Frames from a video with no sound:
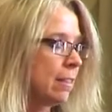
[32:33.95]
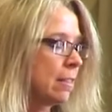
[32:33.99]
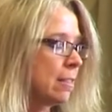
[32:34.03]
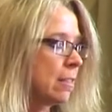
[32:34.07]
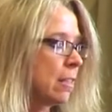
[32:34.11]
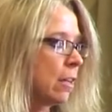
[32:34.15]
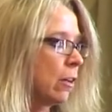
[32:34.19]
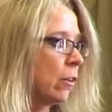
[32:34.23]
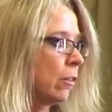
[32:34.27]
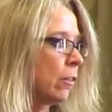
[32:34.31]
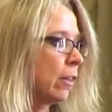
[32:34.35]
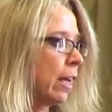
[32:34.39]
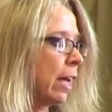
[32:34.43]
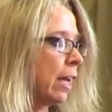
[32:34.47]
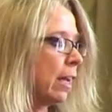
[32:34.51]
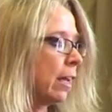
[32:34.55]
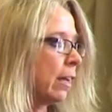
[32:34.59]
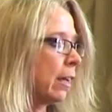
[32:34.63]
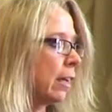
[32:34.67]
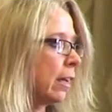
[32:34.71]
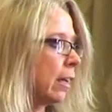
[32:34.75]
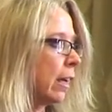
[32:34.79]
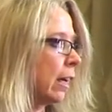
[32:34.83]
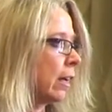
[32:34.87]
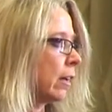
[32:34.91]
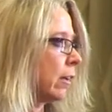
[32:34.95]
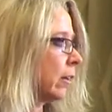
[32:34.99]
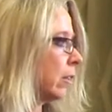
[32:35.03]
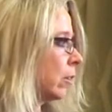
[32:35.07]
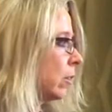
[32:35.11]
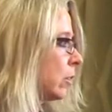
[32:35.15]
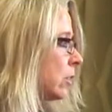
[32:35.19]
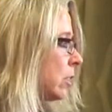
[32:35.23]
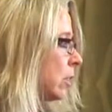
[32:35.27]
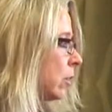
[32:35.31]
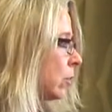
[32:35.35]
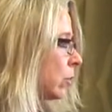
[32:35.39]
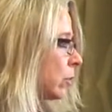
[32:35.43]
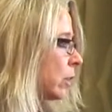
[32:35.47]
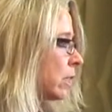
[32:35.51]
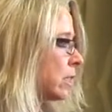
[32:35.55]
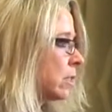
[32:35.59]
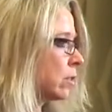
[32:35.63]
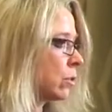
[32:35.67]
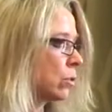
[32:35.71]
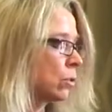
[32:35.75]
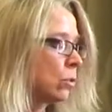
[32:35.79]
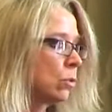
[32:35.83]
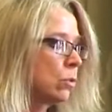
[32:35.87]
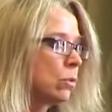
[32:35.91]
So they have 33
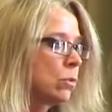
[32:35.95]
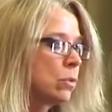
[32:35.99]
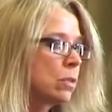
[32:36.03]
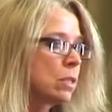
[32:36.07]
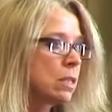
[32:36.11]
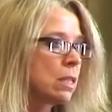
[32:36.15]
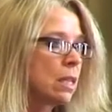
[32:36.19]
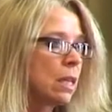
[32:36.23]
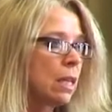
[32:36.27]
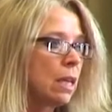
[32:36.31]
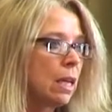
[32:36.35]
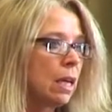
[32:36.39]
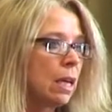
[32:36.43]
schools.